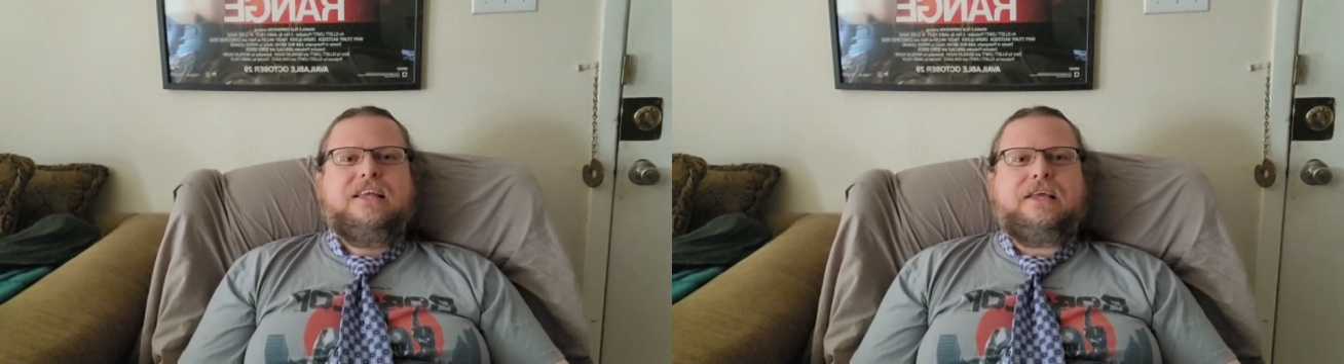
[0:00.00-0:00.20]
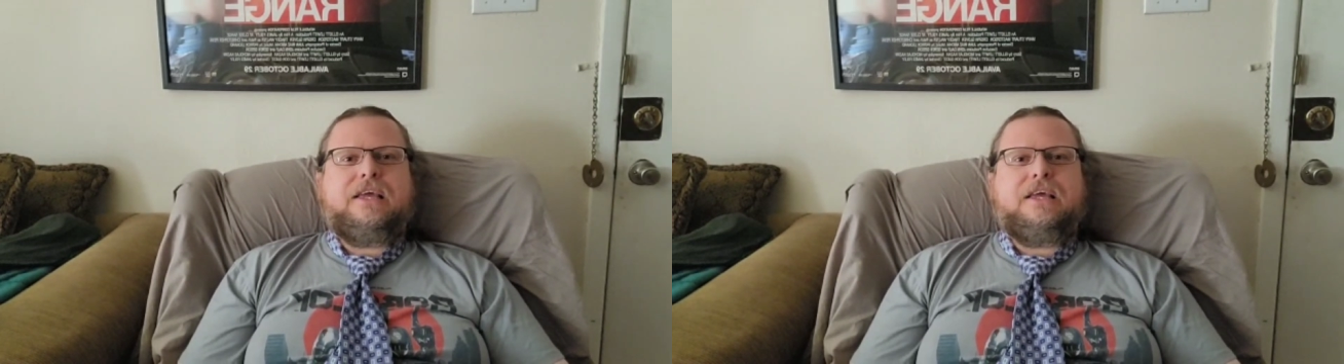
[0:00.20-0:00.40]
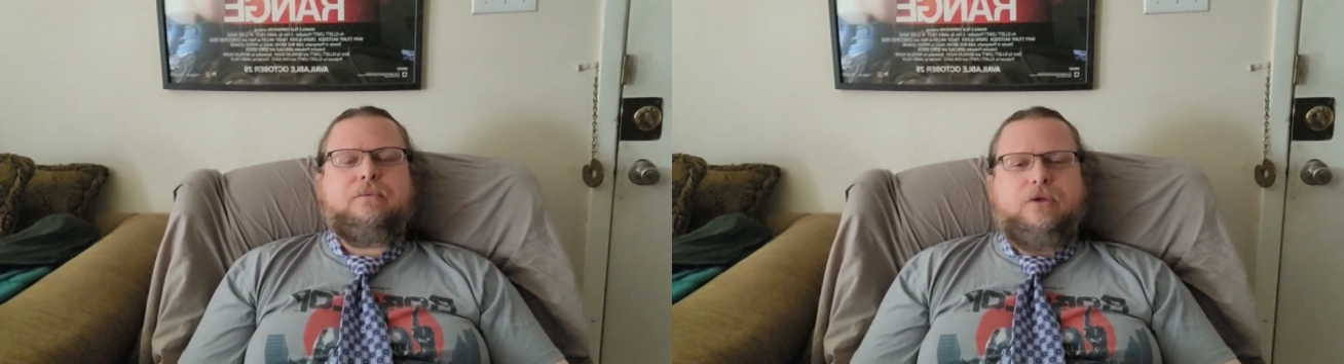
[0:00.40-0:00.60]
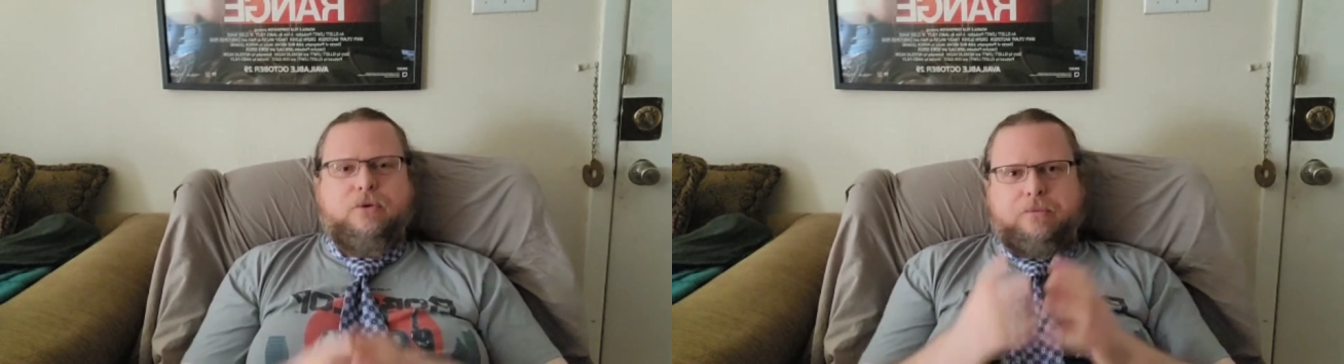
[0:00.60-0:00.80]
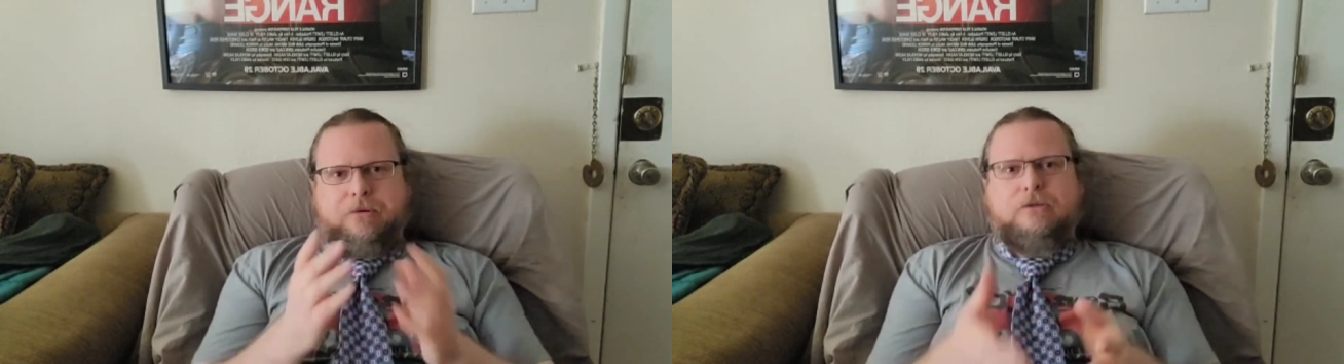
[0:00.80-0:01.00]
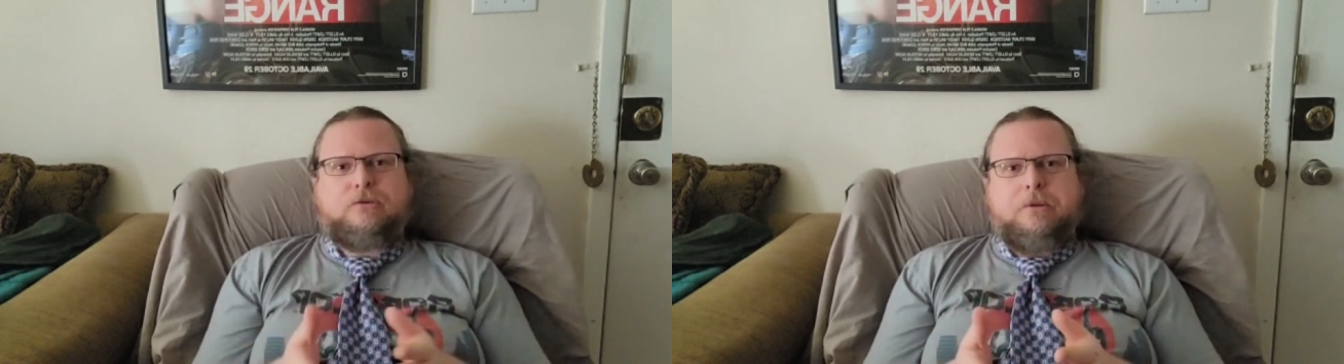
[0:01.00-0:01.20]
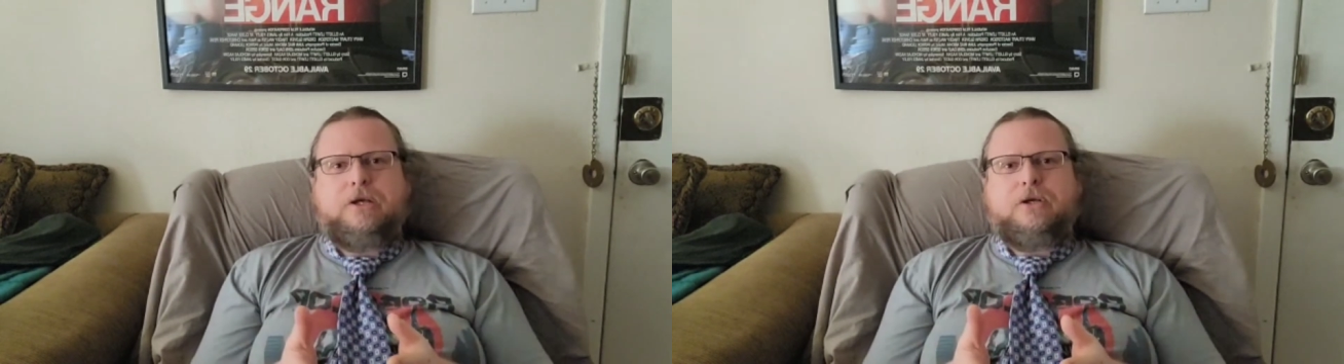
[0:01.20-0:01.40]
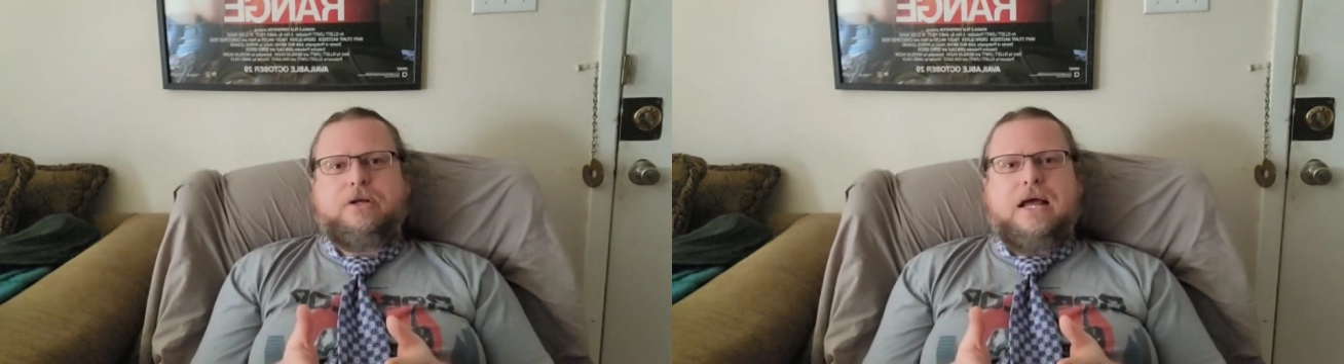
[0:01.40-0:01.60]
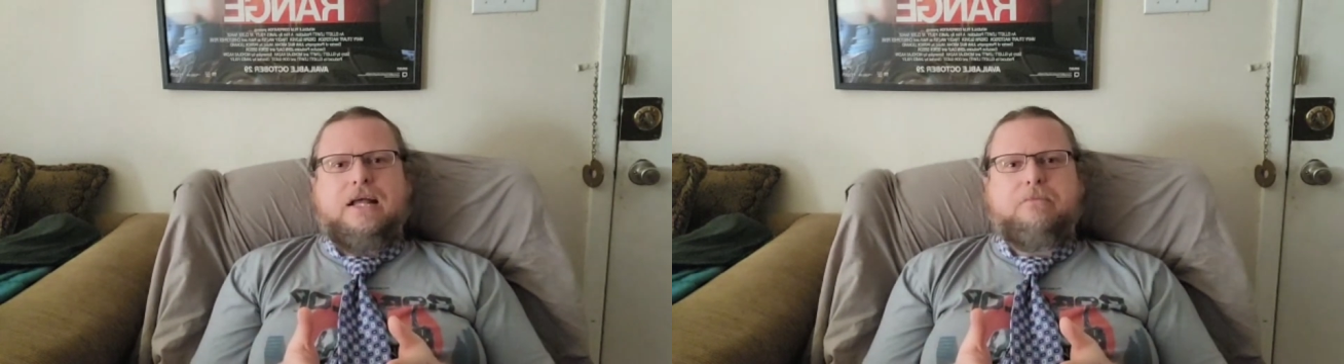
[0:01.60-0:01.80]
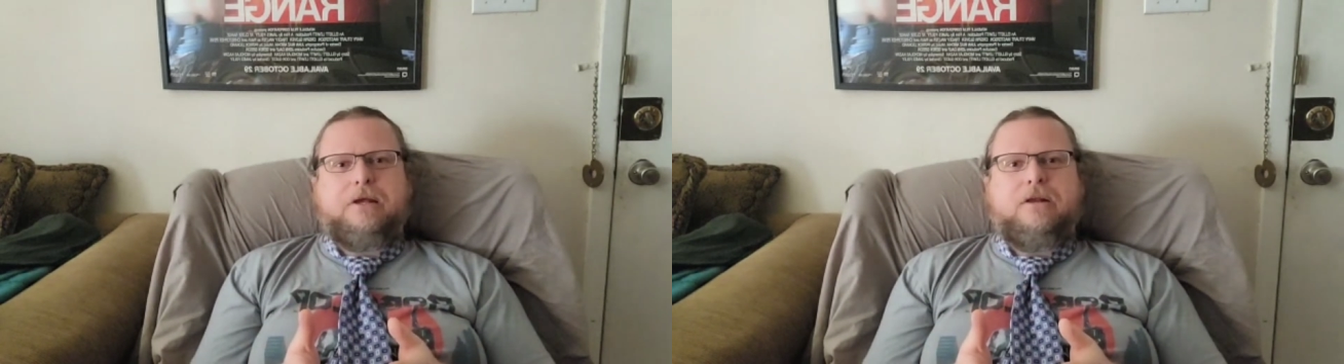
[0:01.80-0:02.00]
he appears to be a good guy
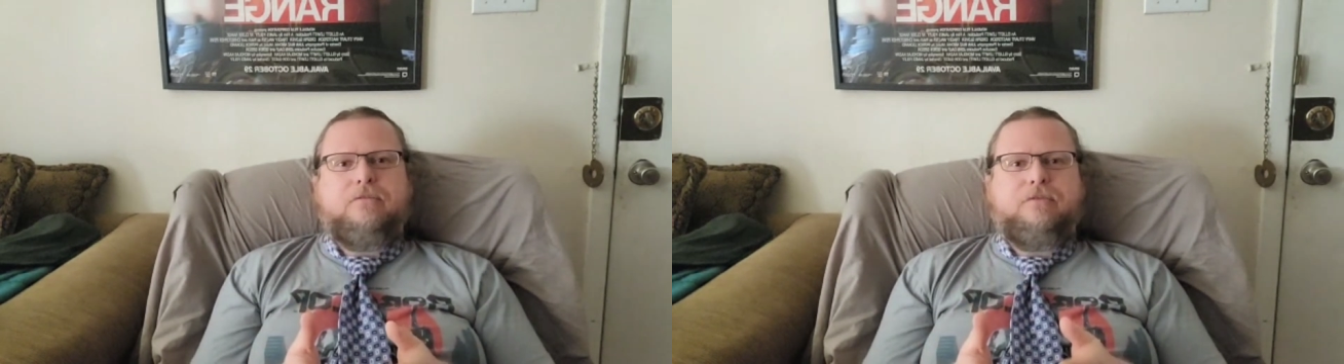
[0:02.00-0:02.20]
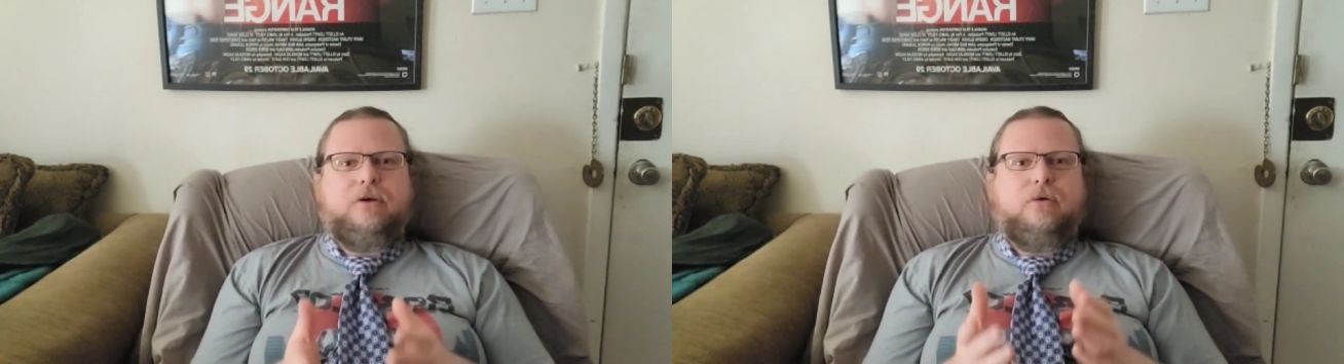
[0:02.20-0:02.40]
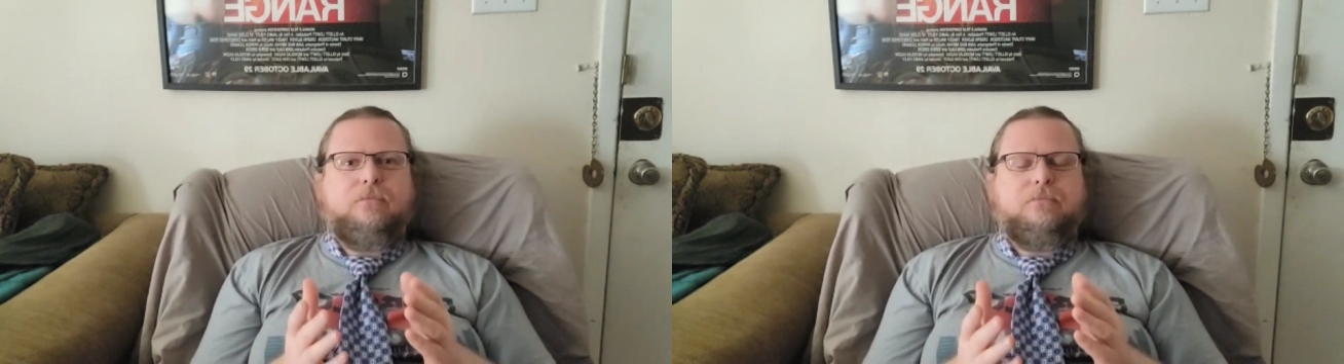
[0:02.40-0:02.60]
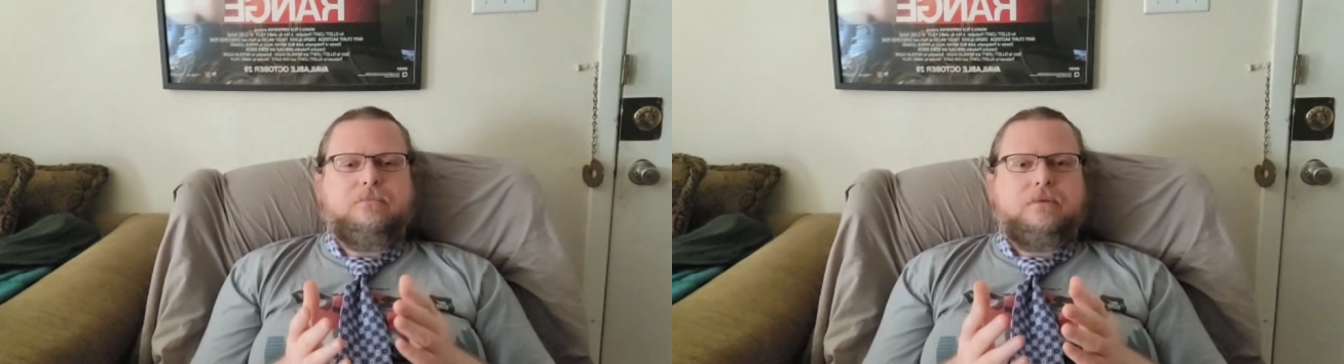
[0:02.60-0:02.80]
in the beginning of the film.